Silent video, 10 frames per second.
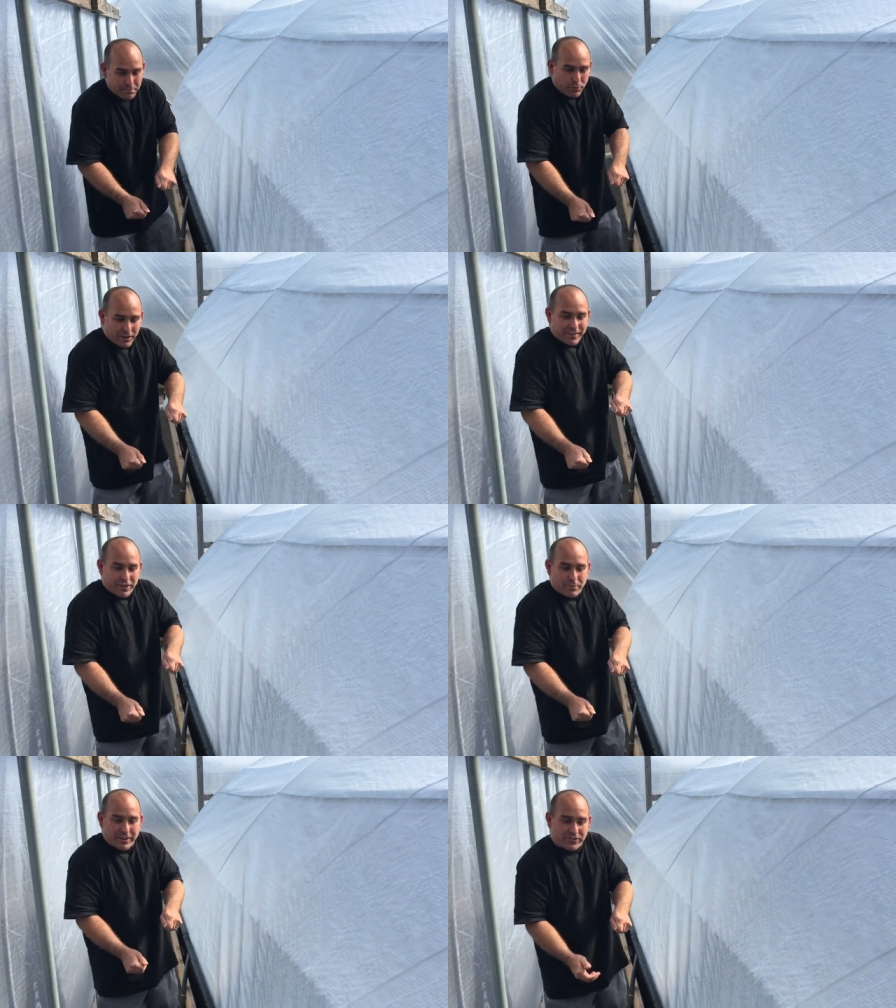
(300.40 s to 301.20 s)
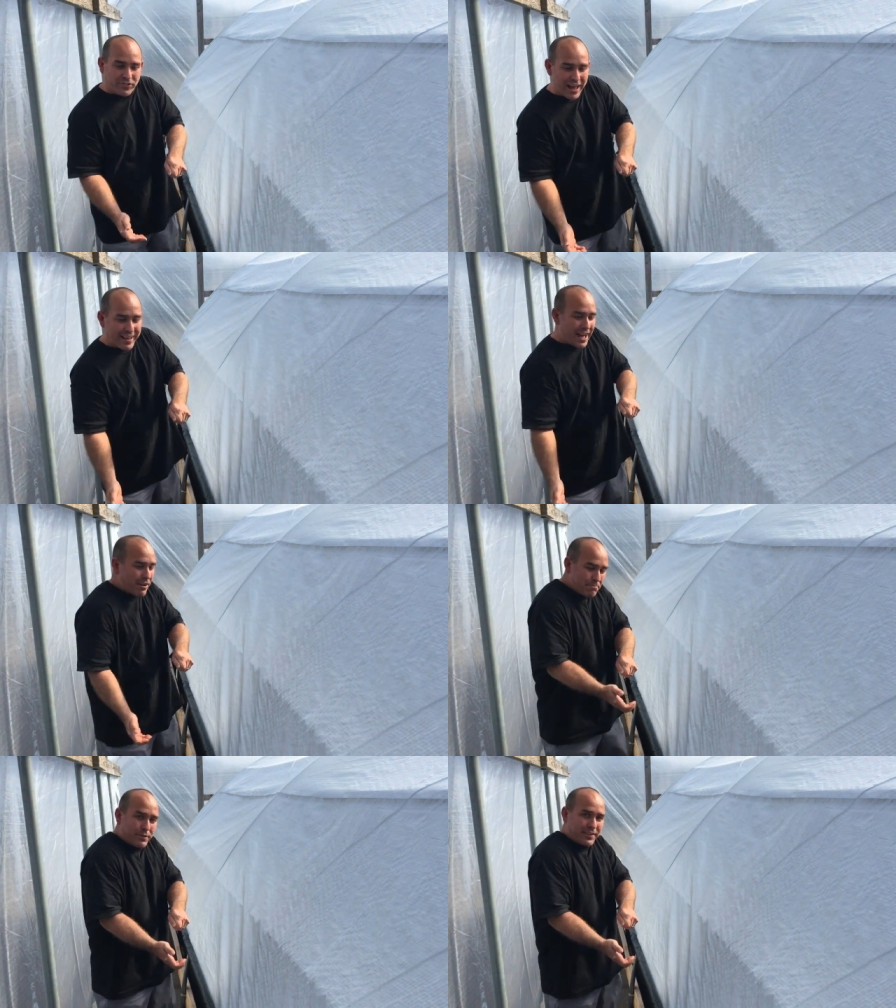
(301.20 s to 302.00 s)
and you pull a little bit of slack
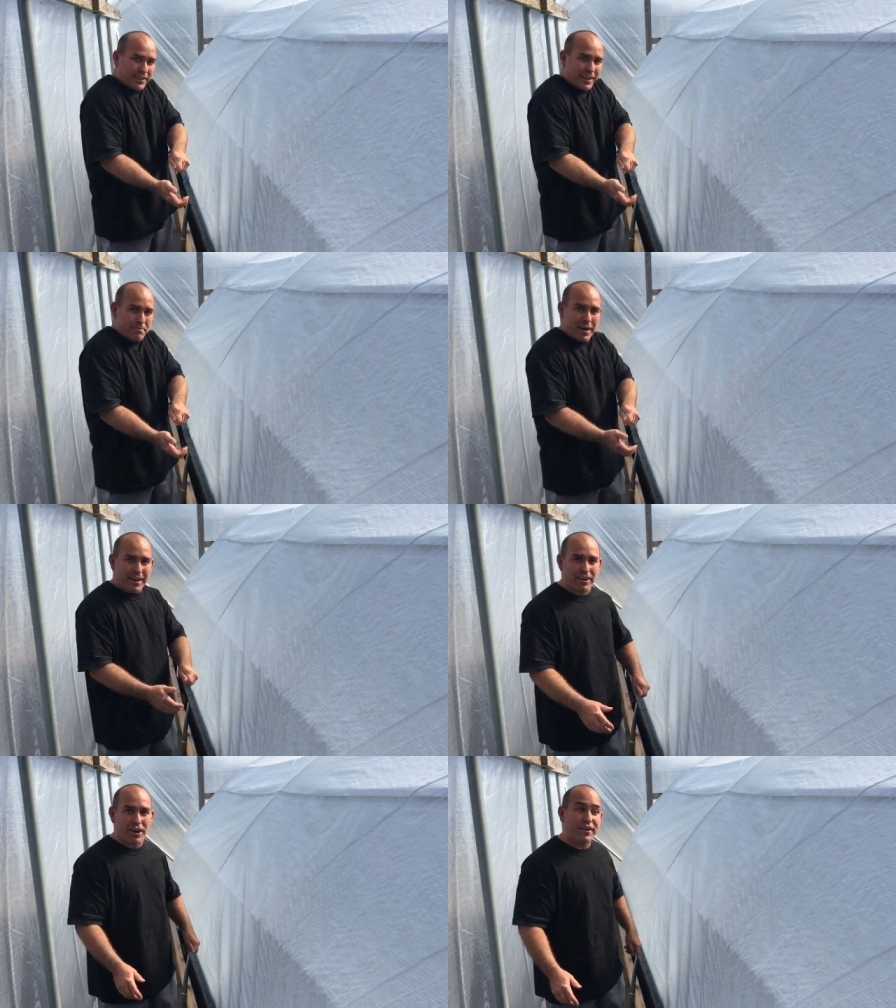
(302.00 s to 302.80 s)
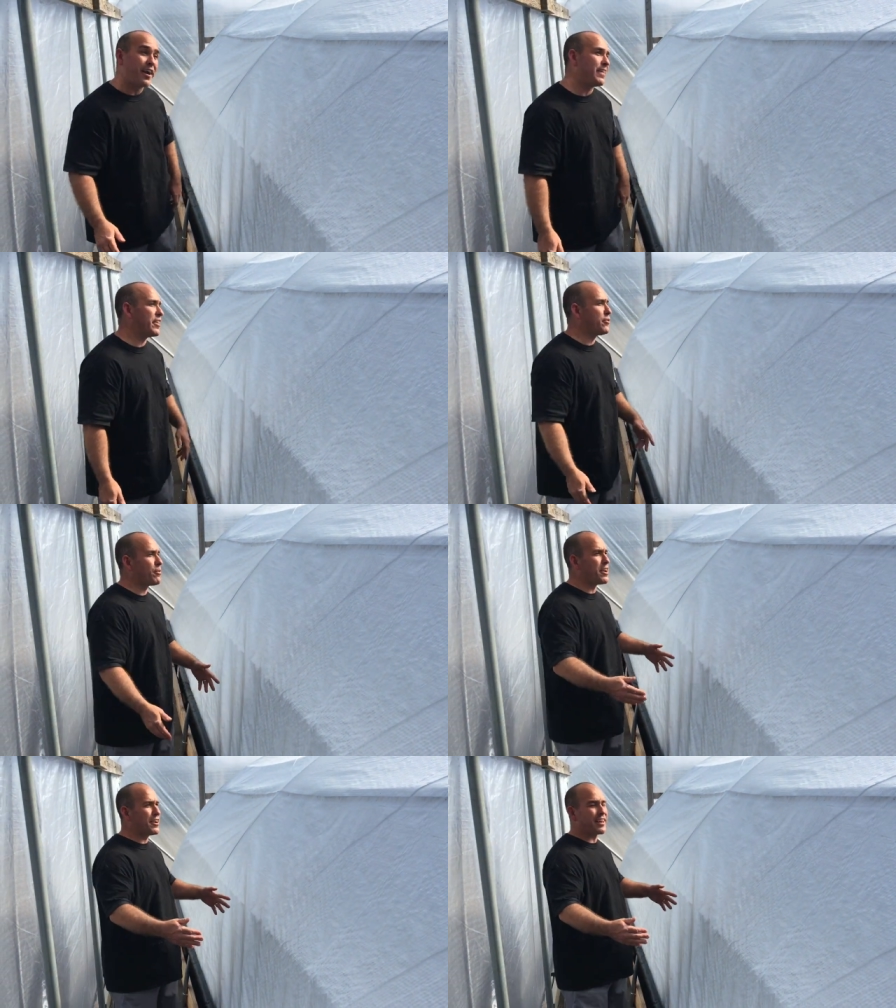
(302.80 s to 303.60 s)
out and put the clip back on, and then you
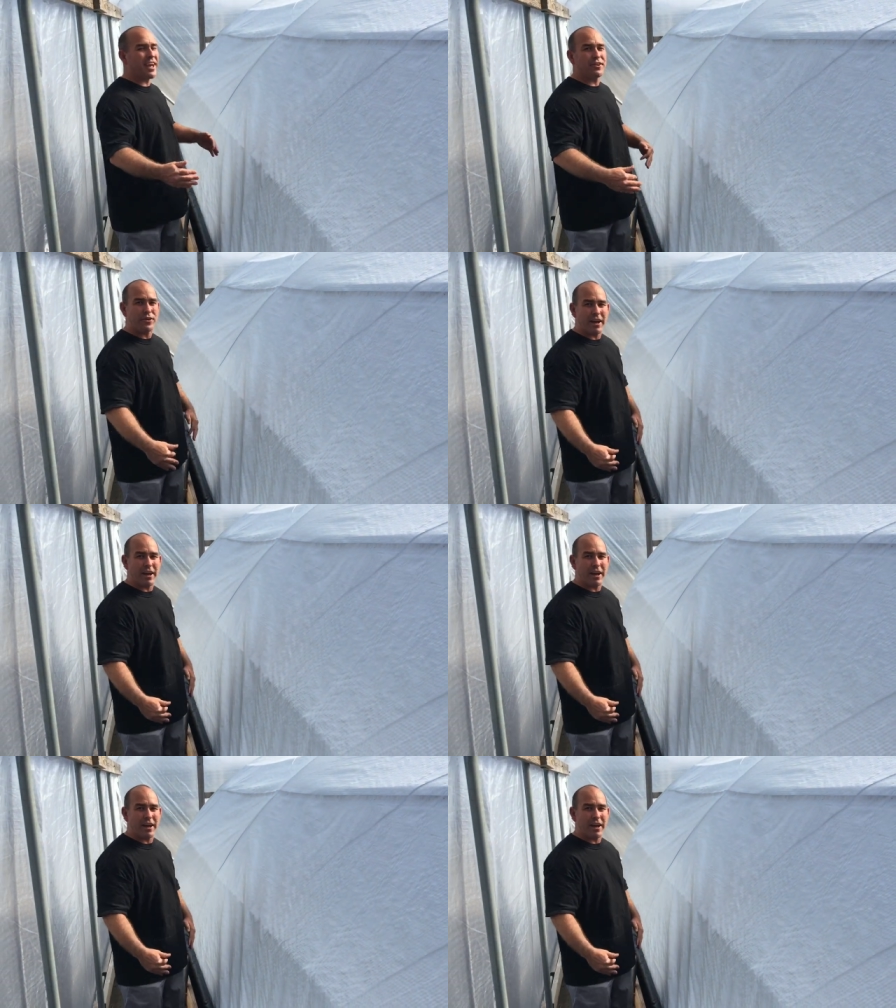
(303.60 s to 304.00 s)
run it again.